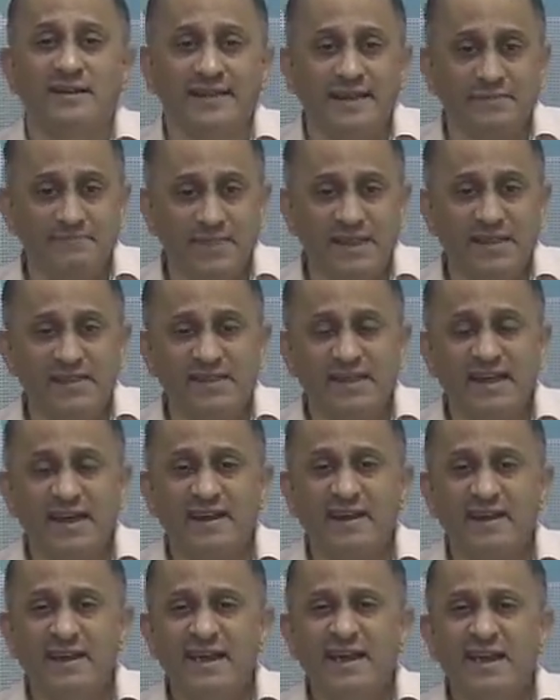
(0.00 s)
That means they
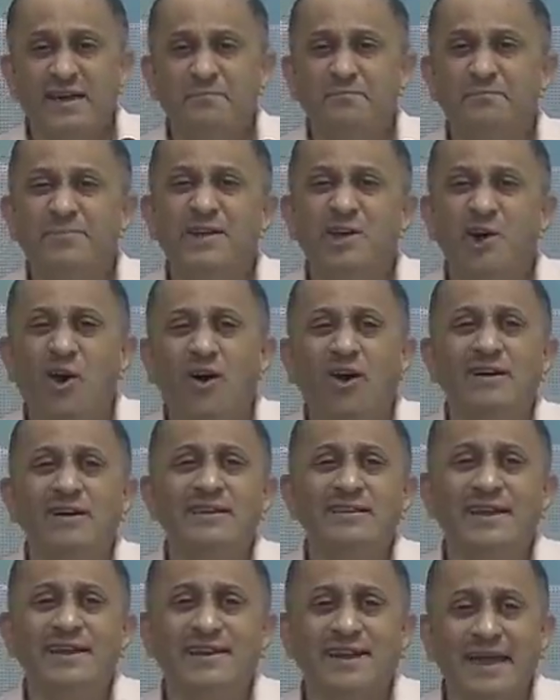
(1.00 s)
are
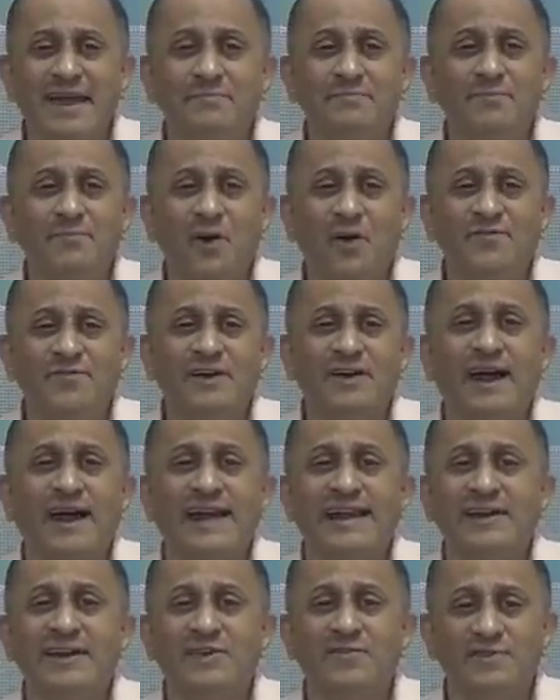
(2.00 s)
beyond the realm of the
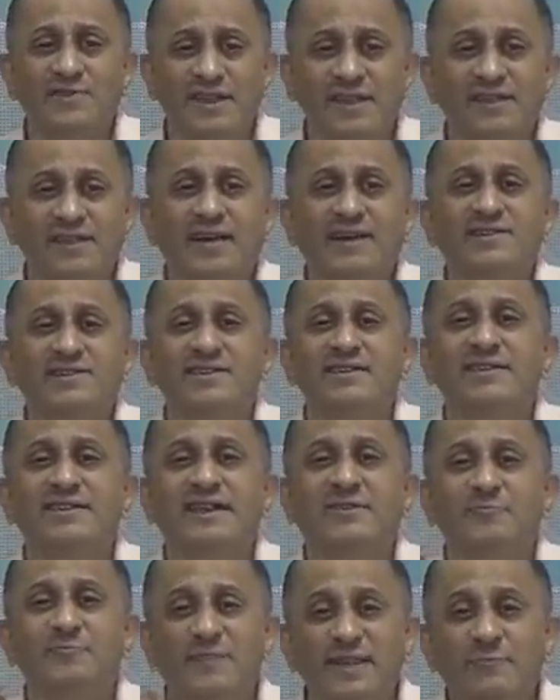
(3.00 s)
kind of discussion
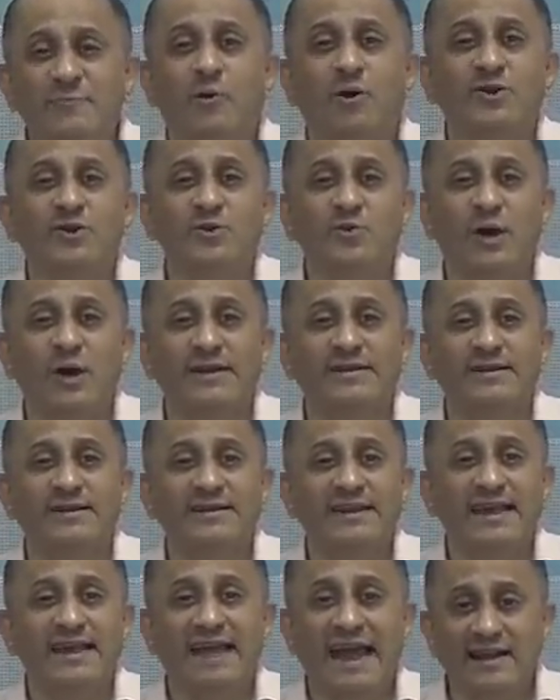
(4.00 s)
that we want to
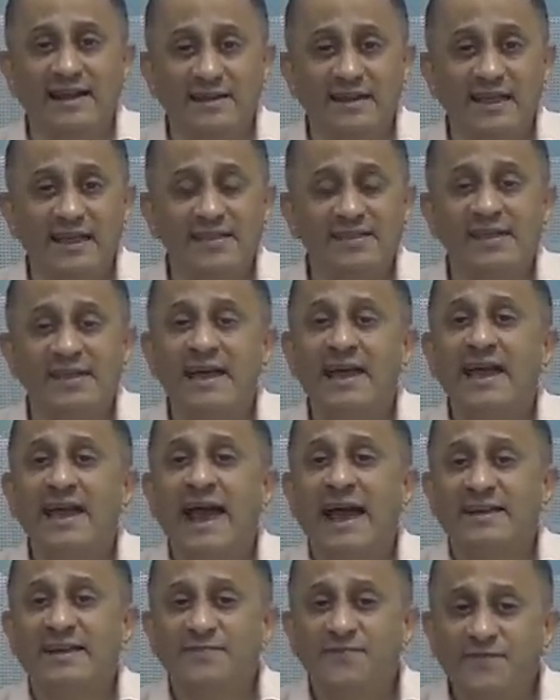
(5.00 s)
undertake, at least
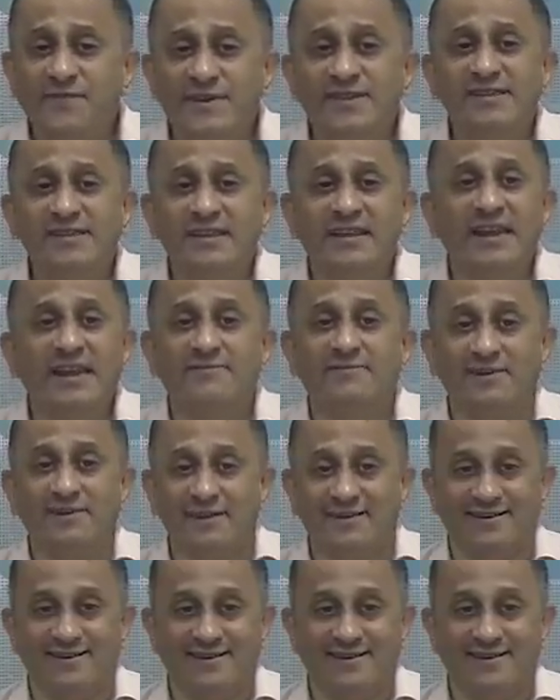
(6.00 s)
at a first level